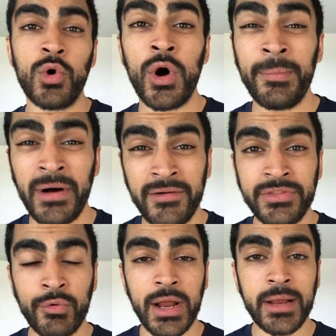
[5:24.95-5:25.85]
go
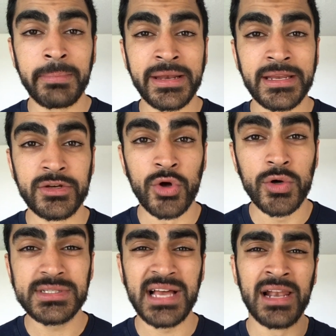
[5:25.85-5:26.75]
above the recommended dose.